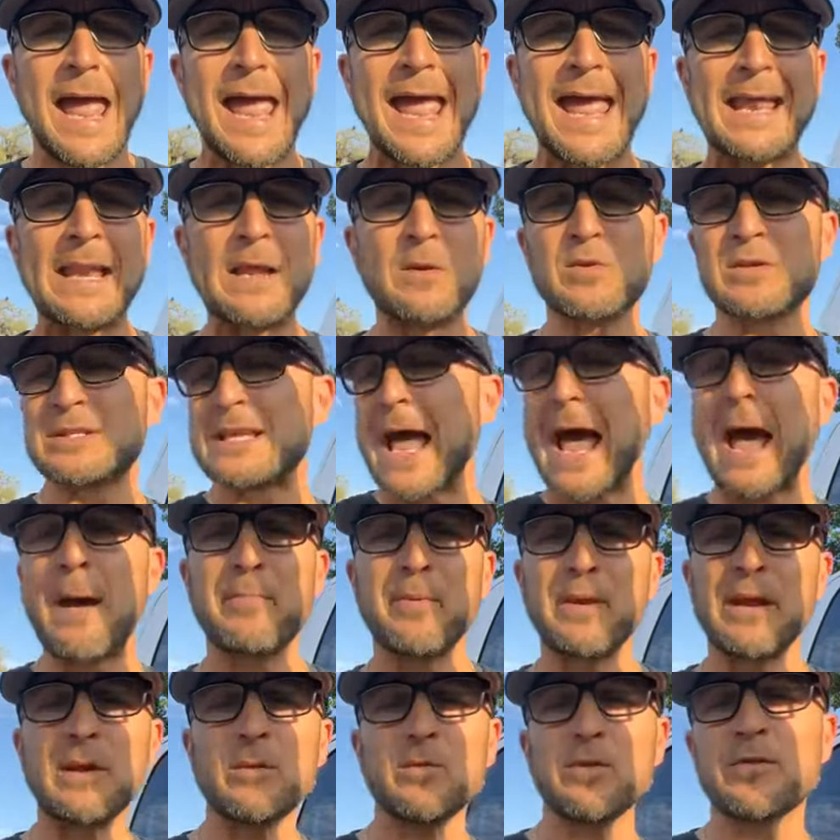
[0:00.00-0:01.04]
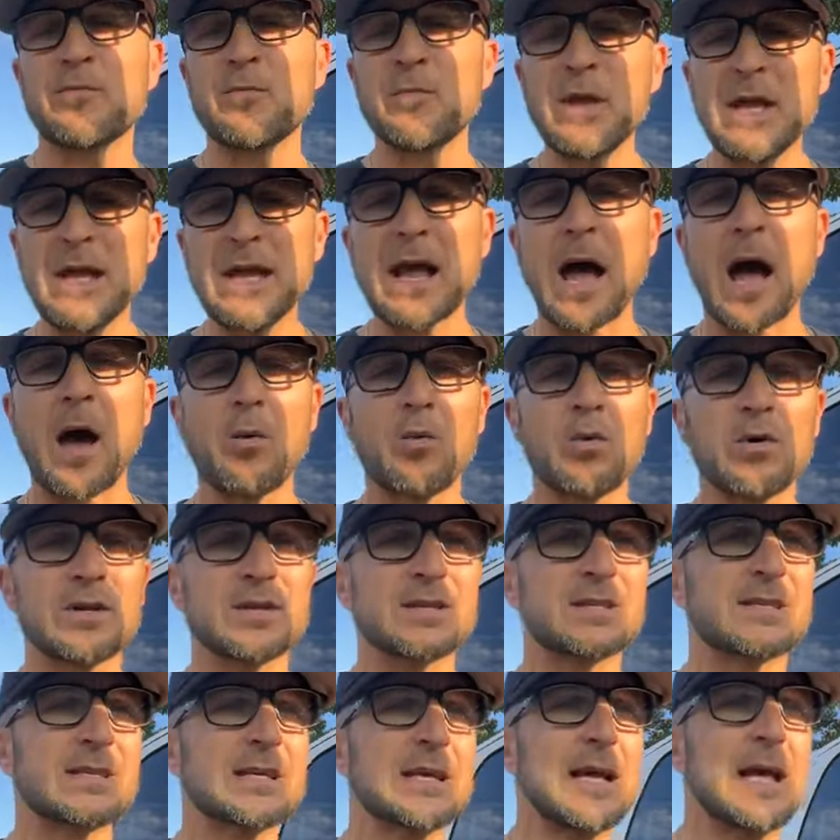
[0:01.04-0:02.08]
And it was happening with me. I
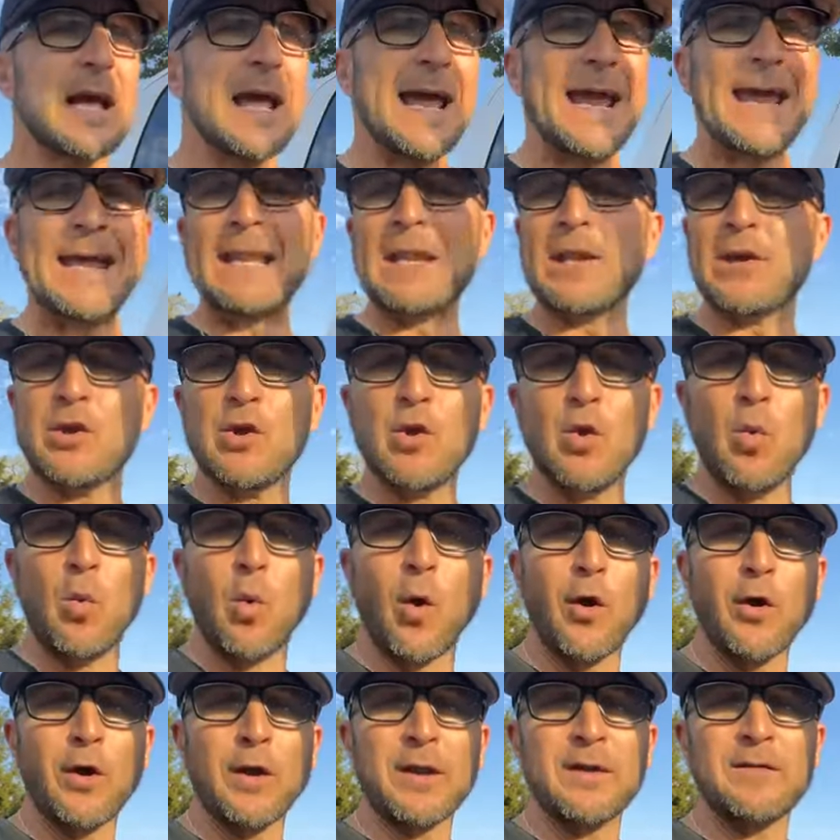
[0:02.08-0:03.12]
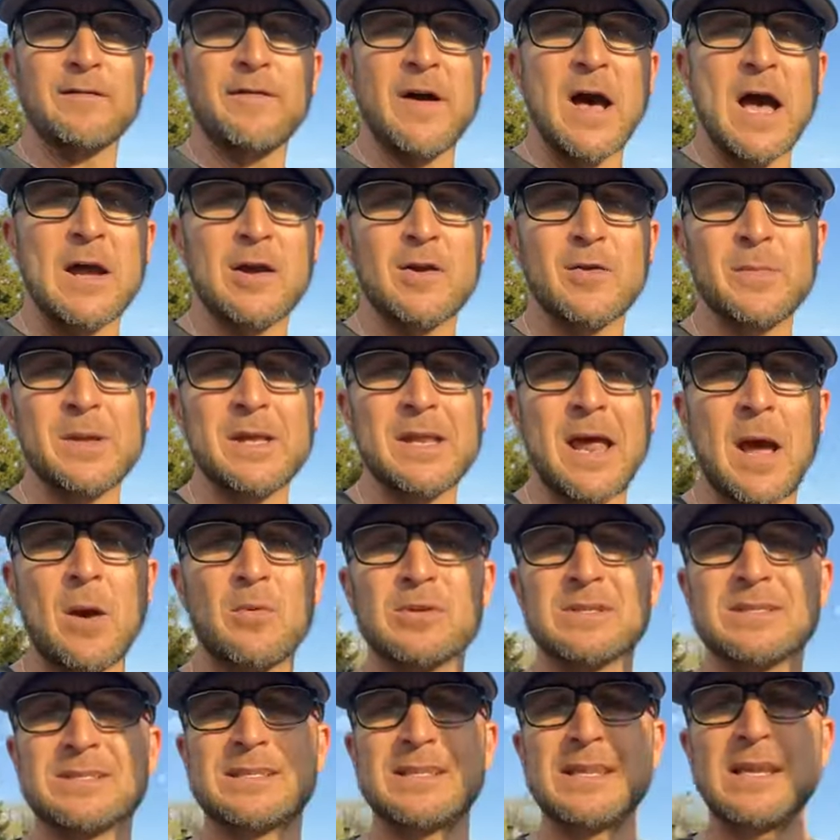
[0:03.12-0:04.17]
was in a new work environment. I
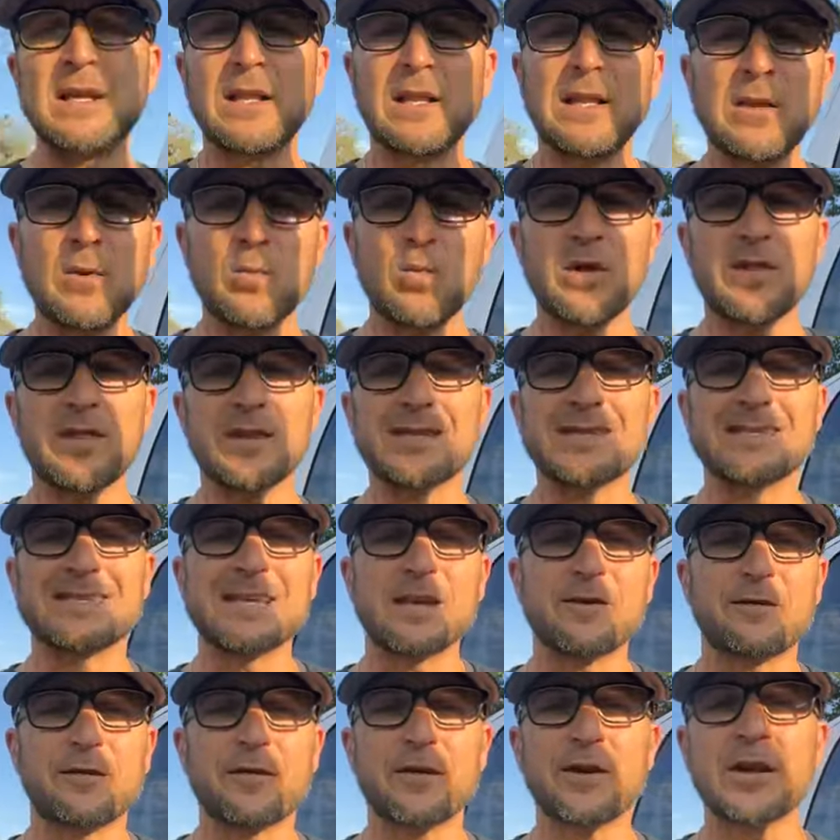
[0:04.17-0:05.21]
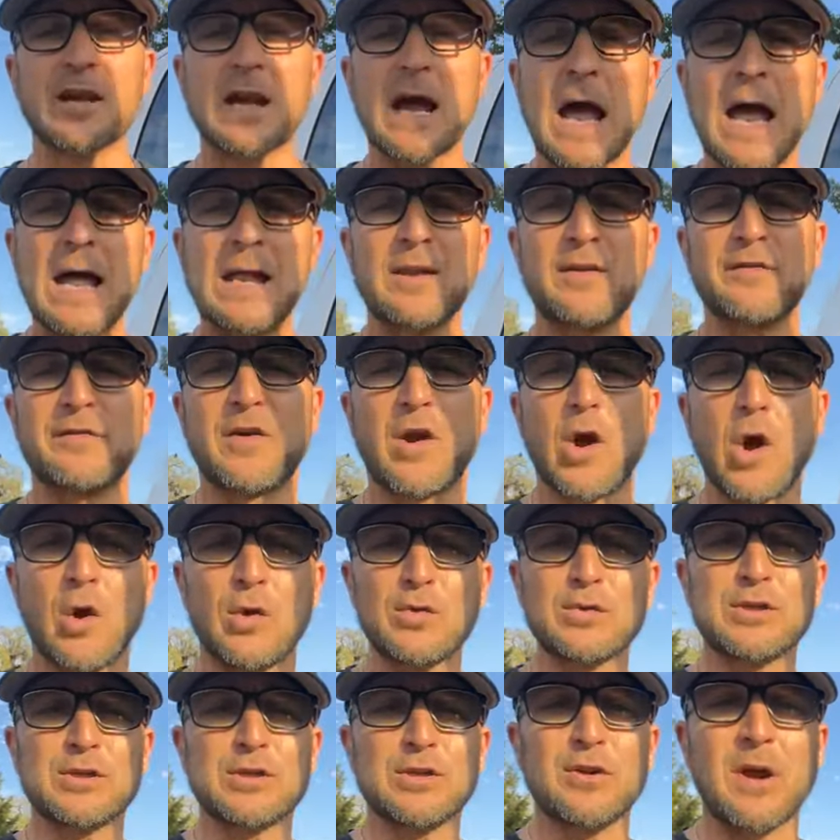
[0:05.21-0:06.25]
was dealing with a different kind of
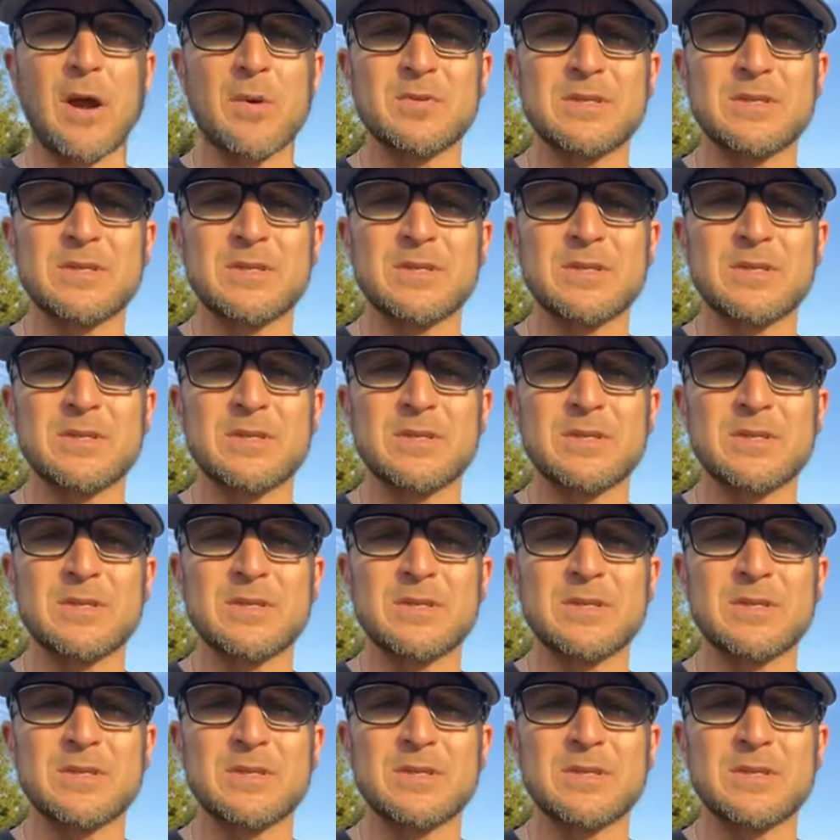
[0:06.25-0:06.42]
culture.